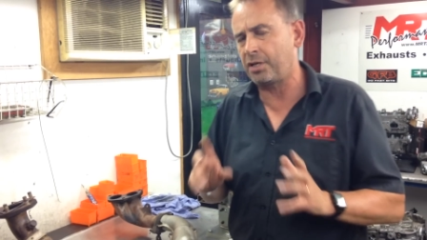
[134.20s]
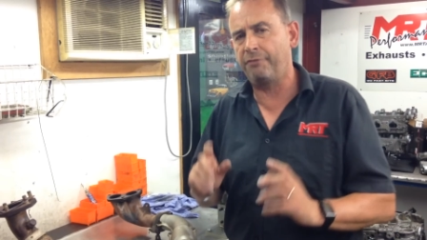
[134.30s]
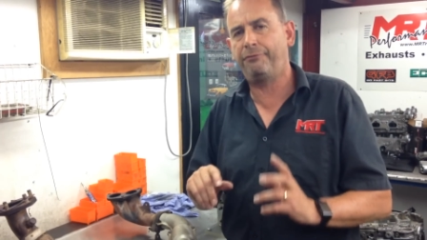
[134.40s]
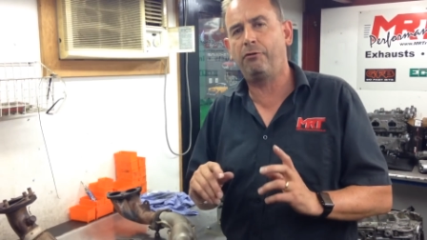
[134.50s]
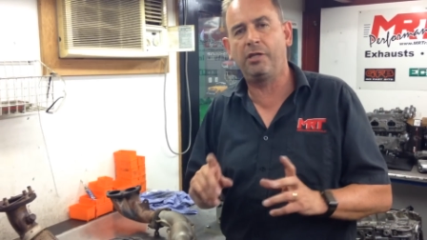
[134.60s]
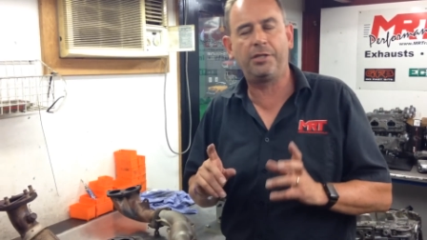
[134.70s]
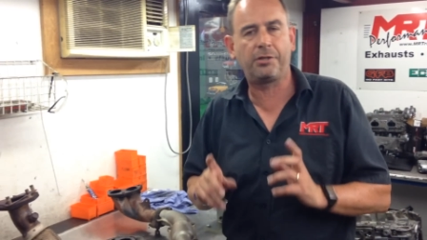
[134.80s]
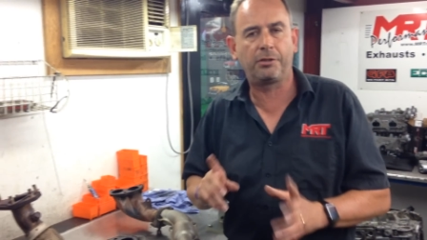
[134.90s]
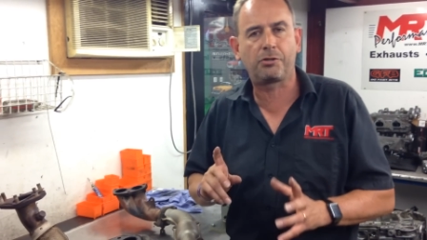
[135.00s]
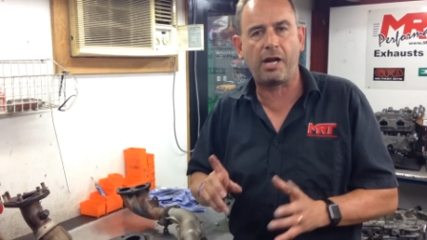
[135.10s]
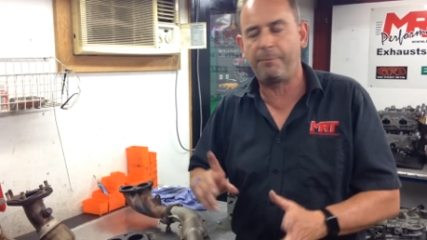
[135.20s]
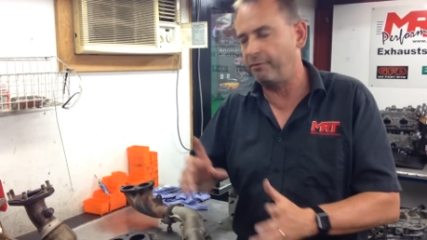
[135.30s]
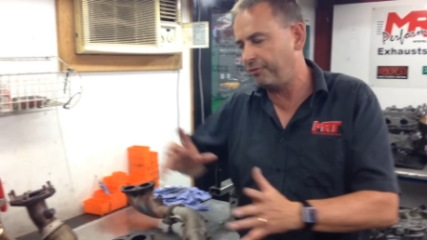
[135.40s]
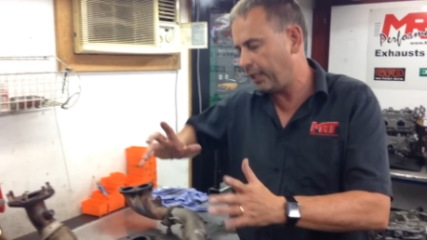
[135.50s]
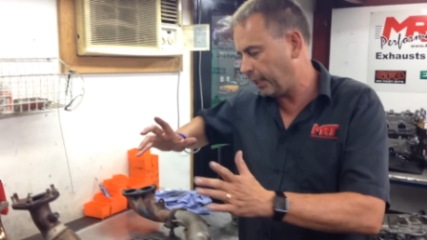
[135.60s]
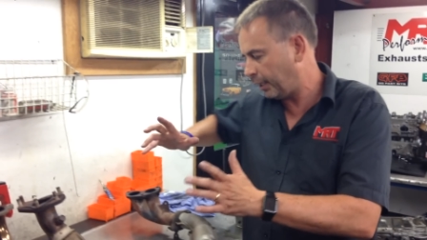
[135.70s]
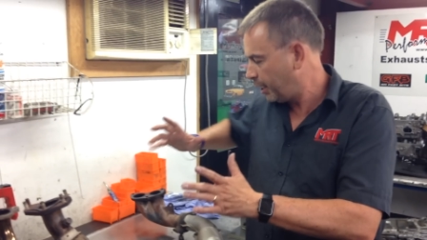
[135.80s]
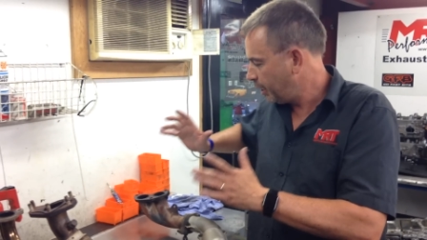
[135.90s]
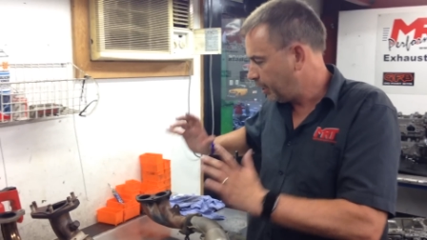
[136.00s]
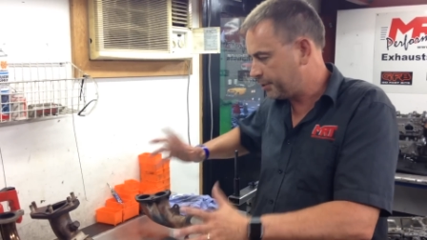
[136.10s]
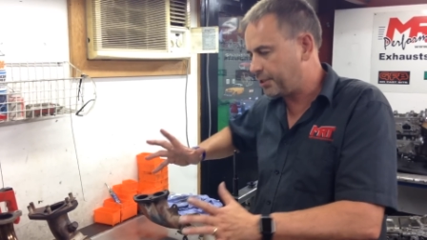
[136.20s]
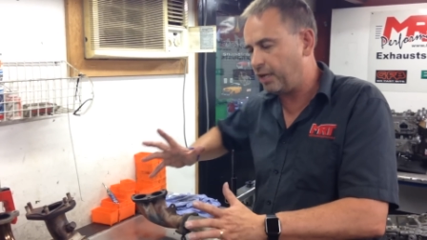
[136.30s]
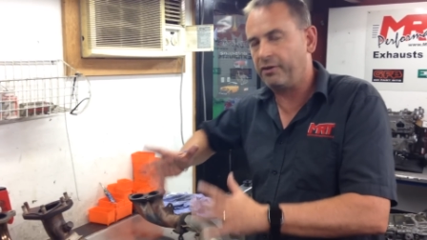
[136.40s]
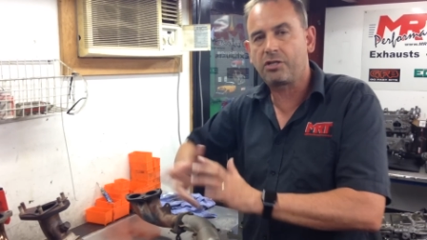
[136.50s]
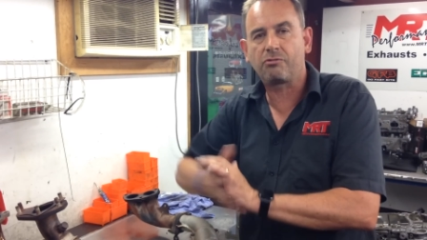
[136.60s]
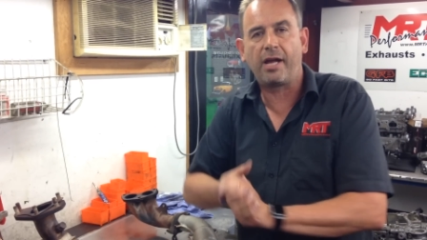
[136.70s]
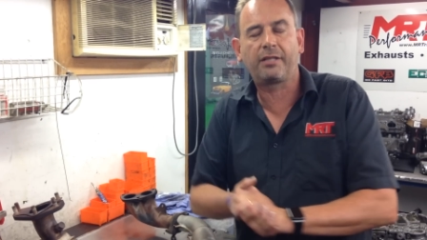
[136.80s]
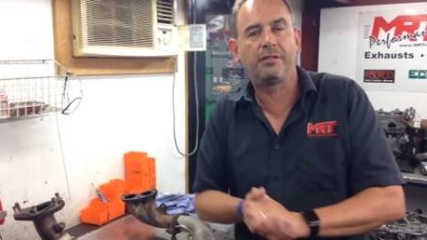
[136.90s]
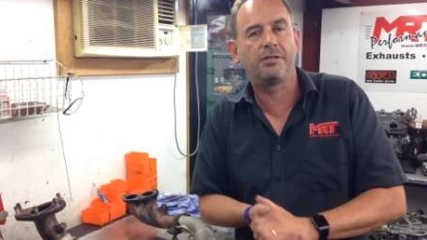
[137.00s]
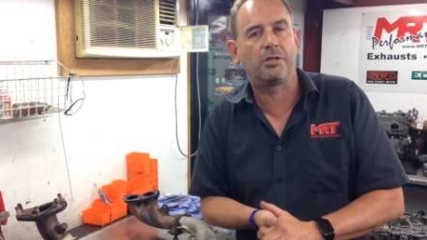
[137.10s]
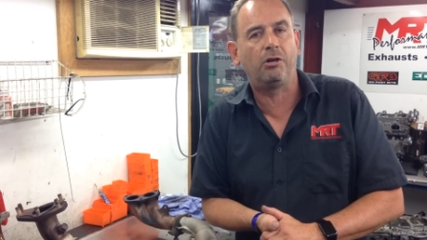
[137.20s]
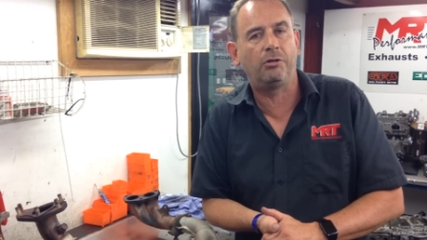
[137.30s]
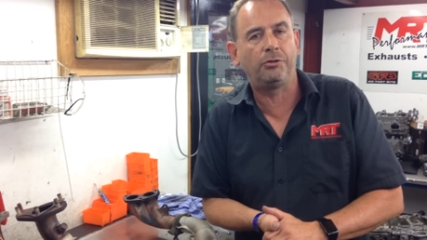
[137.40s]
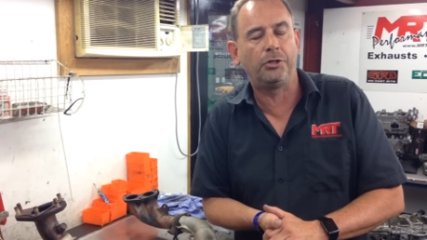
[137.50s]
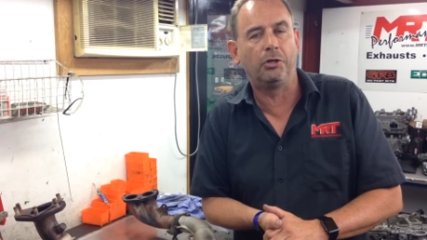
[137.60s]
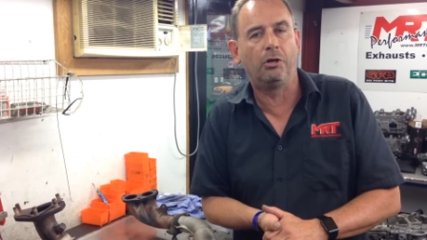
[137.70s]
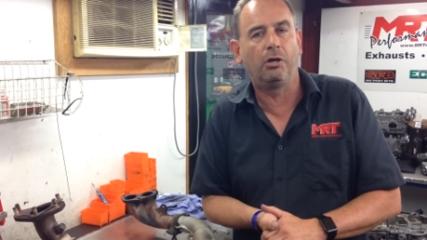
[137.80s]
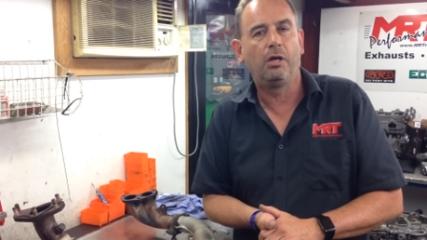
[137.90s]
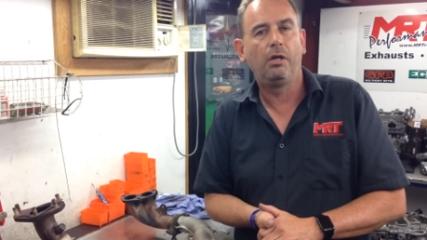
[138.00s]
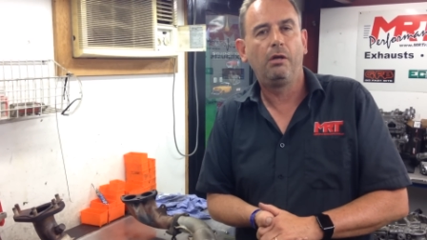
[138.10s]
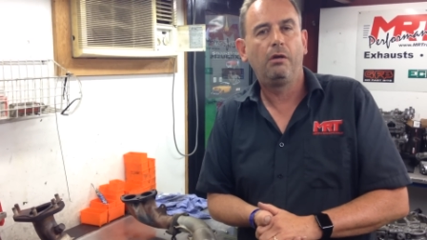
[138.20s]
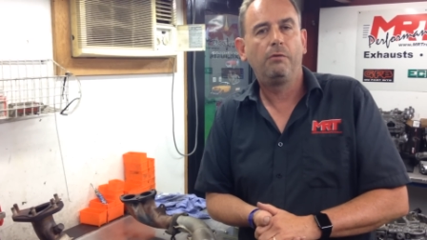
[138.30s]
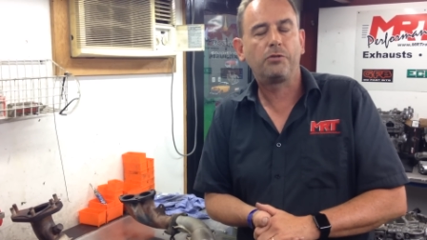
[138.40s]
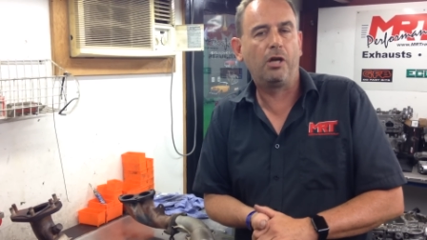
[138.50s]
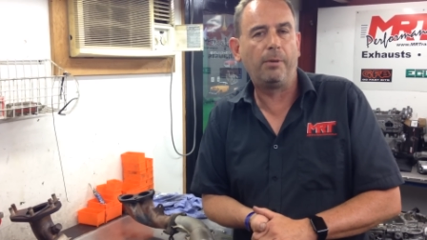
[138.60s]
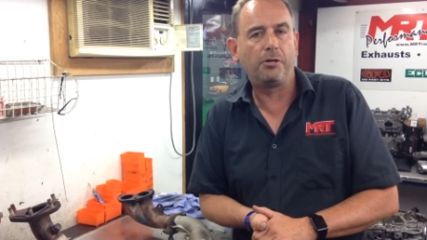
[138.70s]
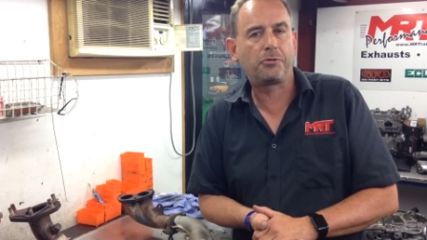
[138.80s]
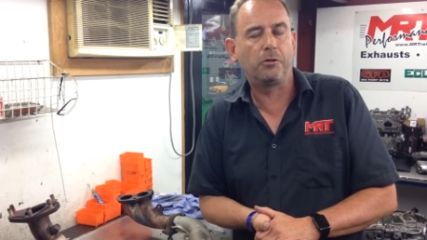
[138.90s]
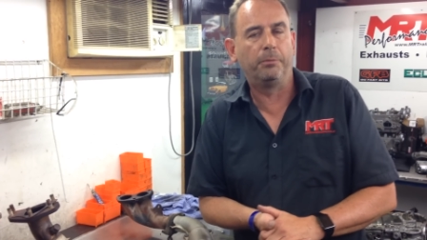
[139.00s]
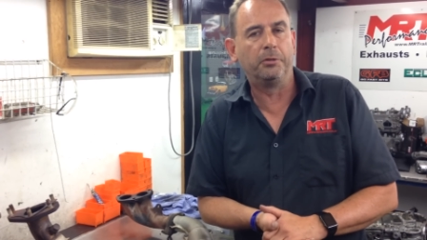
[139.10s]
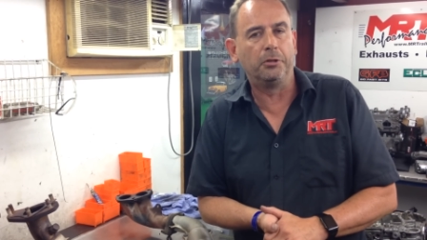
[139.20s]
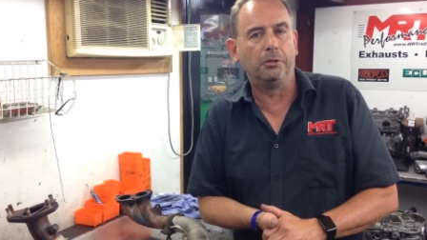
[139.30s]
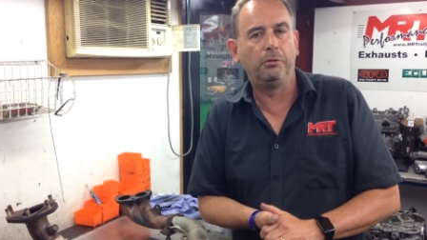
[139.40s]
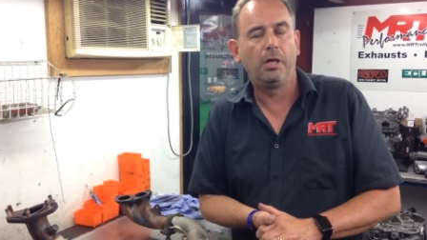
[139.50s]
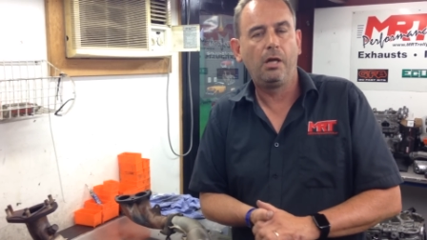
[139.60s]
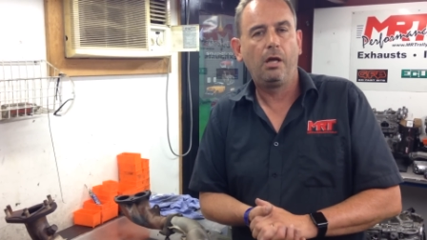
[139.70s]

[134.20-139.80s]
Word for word: don't fall into the trap of thinking a set of extractors on your turbo Subaru